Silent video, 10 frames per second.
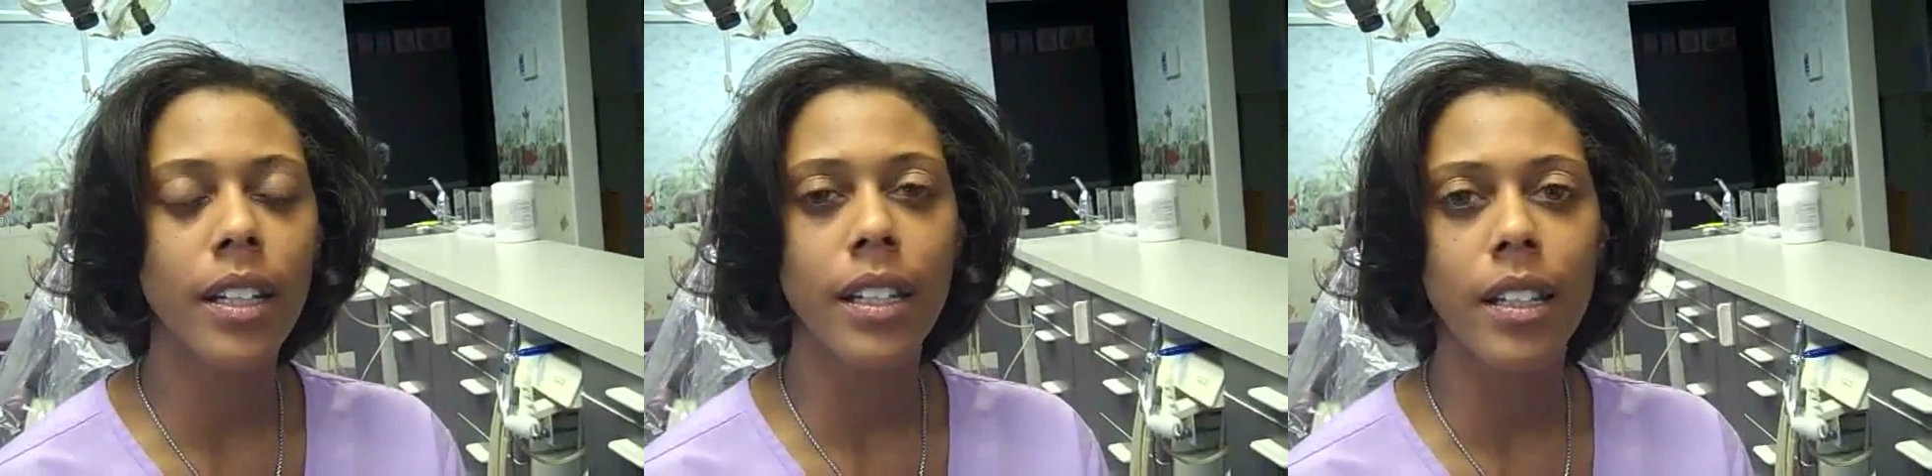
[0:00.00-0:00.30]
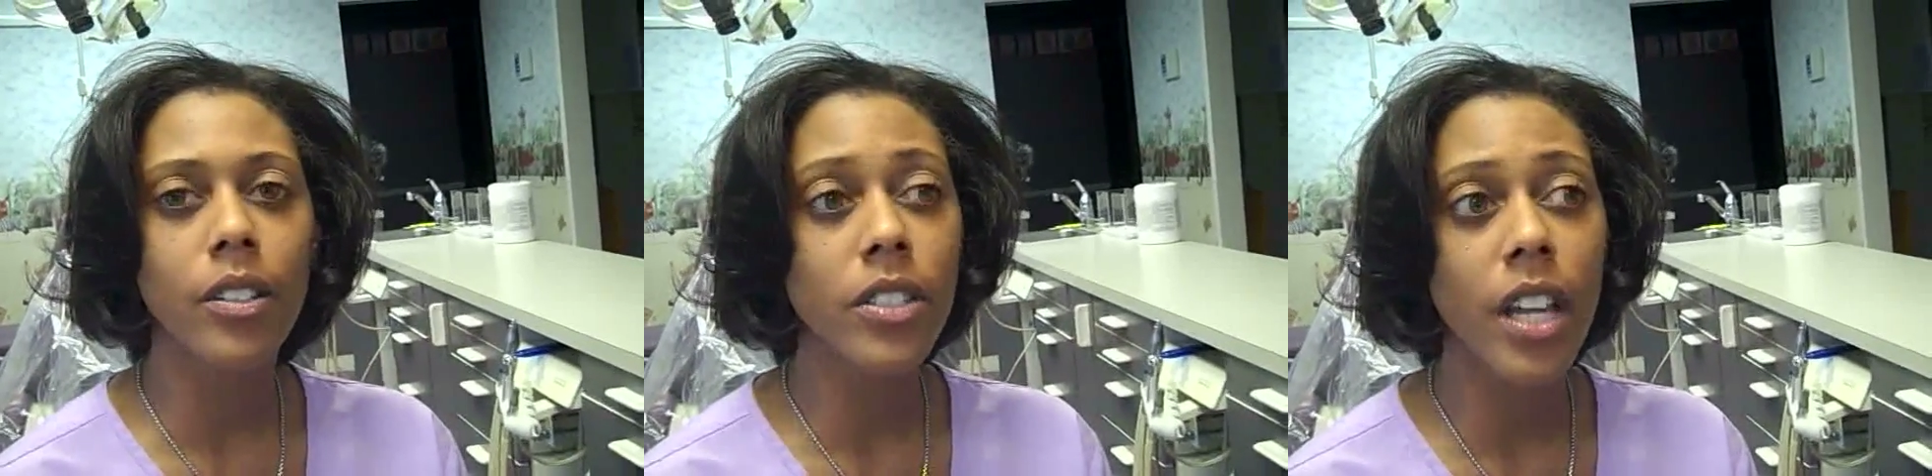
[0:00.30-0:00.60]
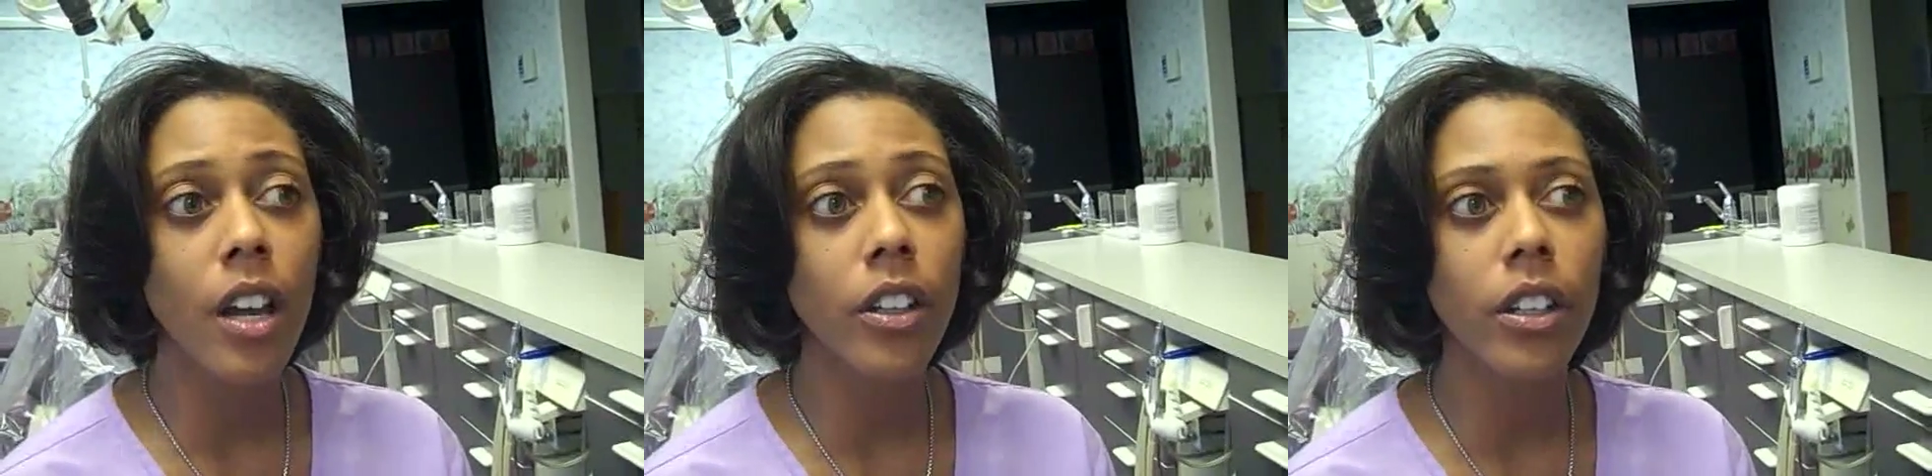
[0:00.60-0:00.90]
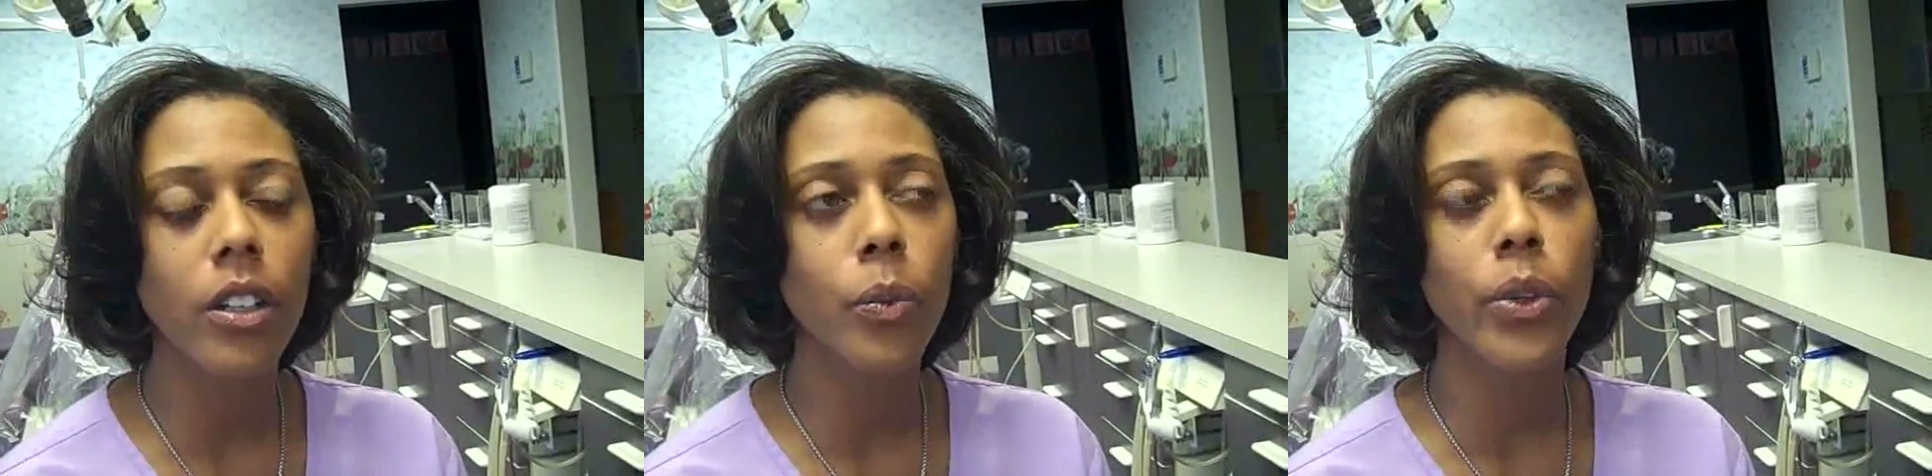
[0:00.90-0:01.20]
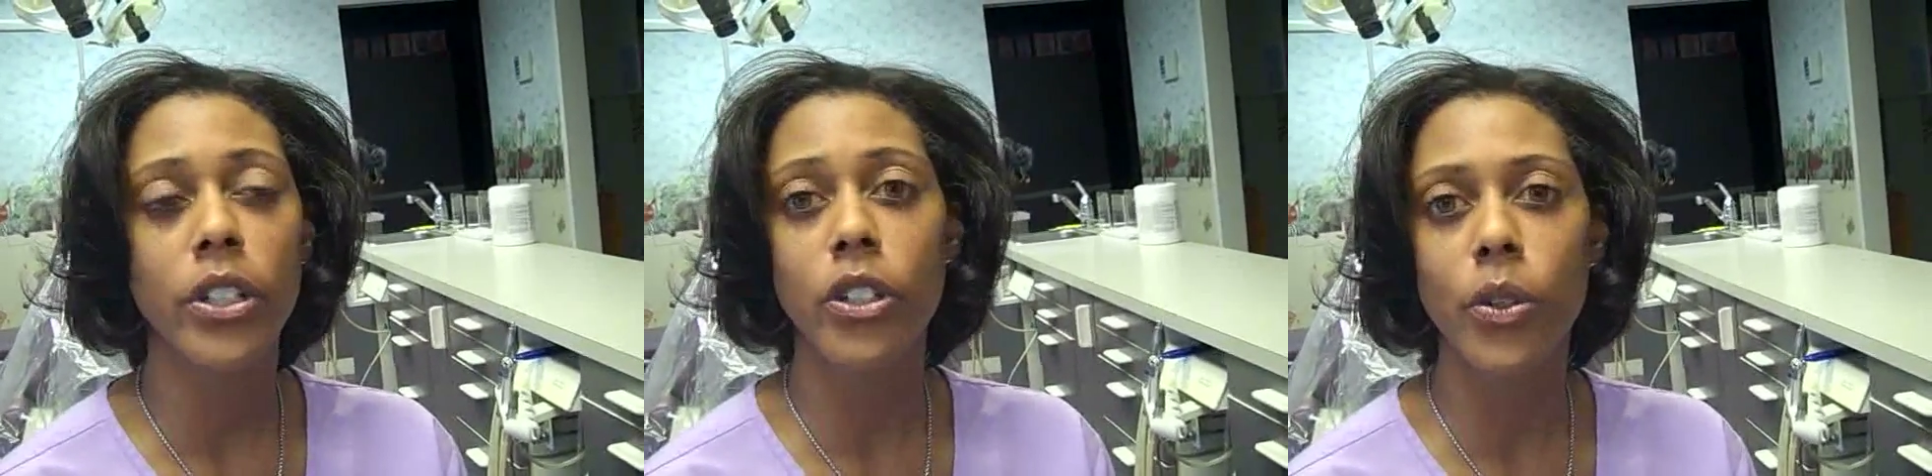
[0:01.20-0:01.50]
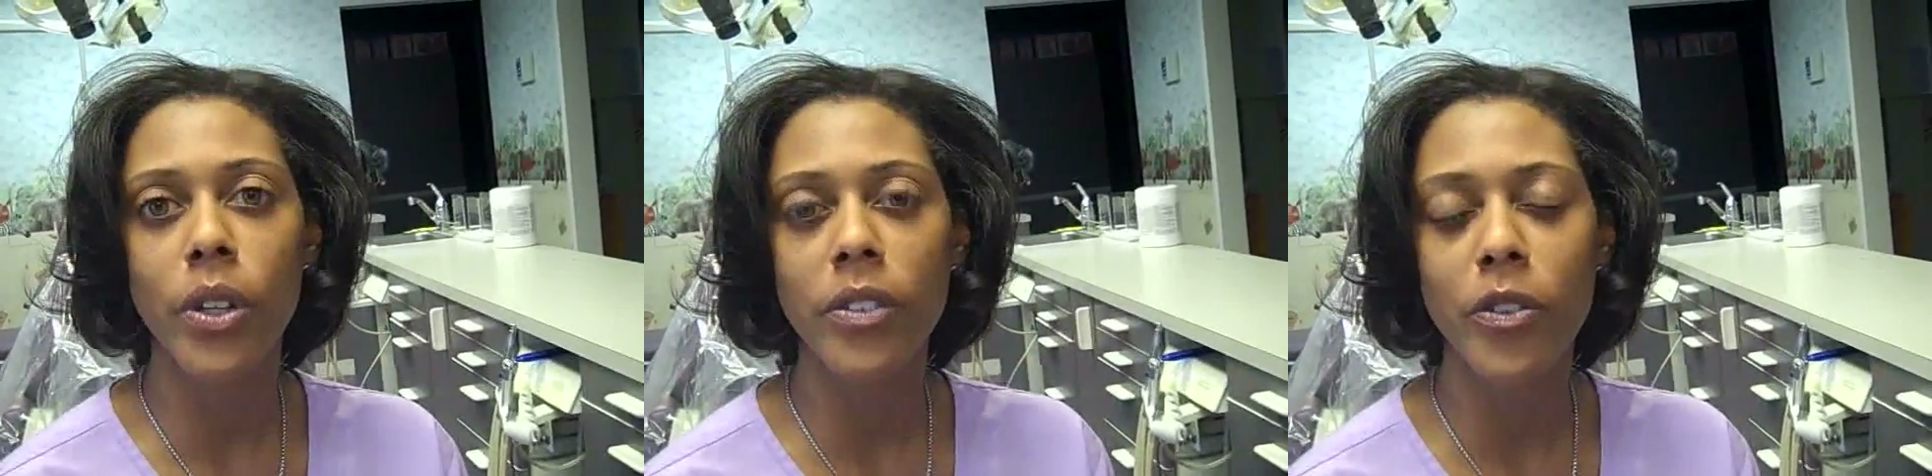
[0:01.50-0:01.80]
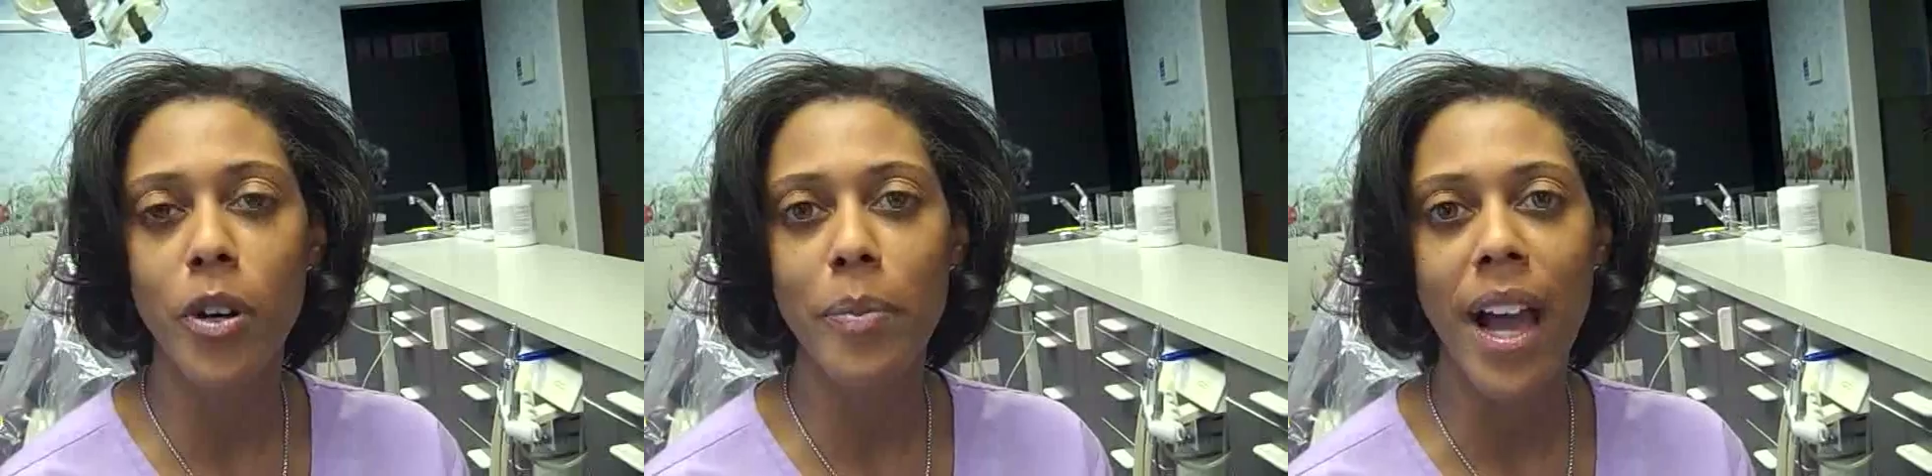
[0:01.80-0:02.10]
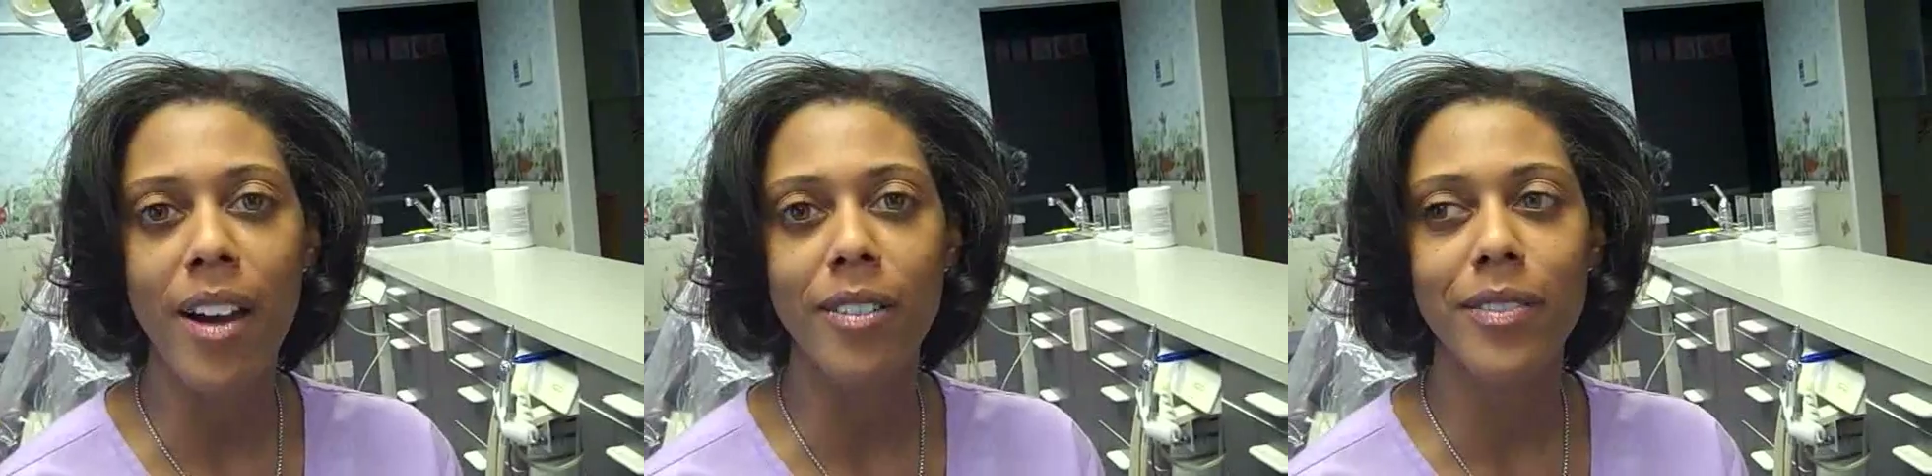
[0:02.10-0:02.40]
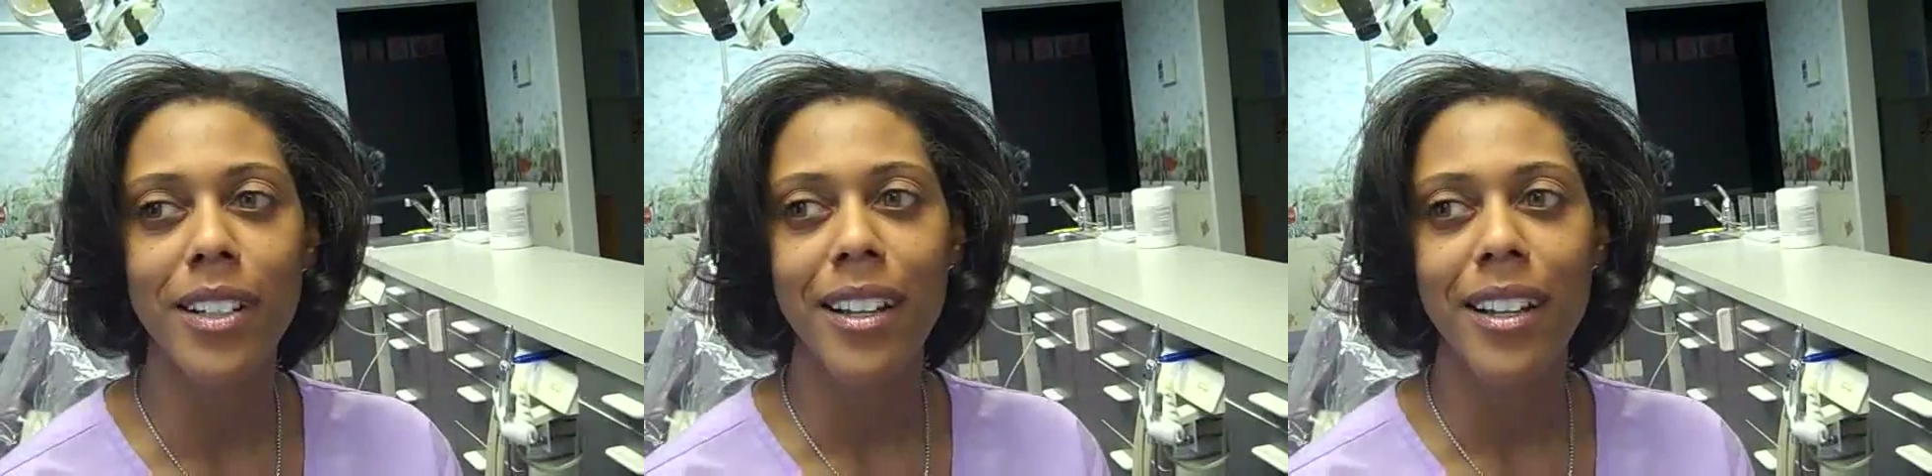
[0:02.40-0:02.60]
and they'll tell you we do it for about